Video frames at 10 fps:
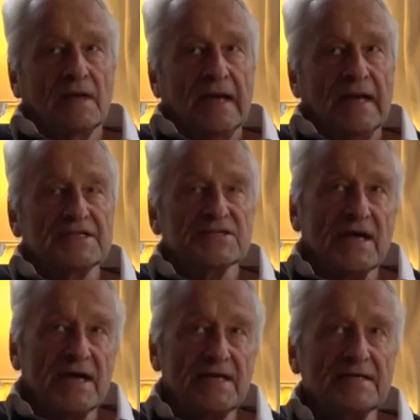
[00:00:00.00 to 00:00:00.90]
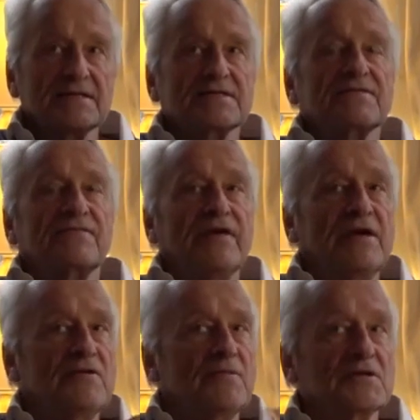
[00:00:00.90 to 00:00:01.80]
And science,
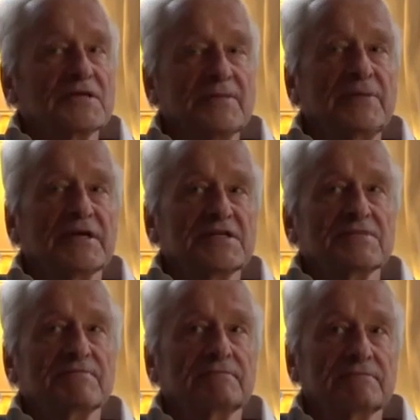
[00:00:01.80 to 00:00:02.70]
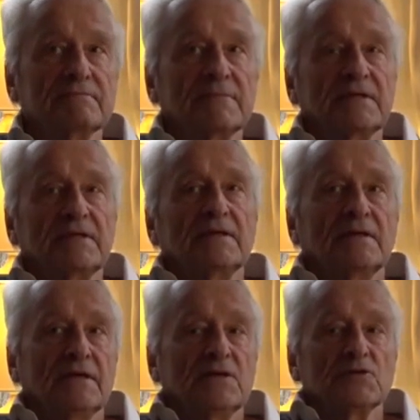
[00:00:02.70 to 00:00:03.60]
very much empirism,
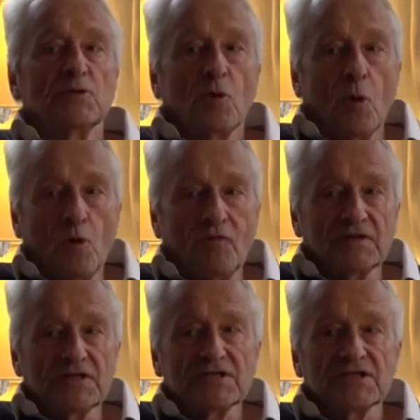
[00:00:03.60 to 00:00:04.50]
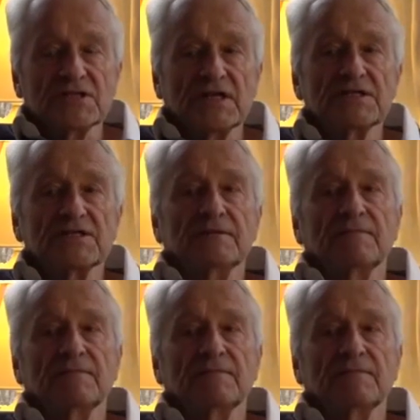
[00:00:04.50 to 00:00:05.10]
took over this distinction